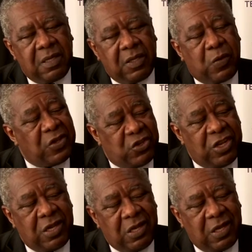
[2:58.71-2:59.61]
The
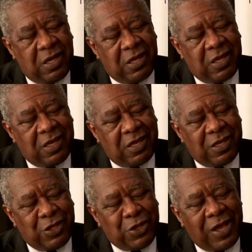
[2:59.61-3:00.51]
question
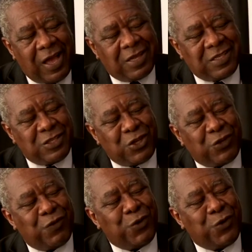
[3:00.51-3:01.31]
you're asking is sort of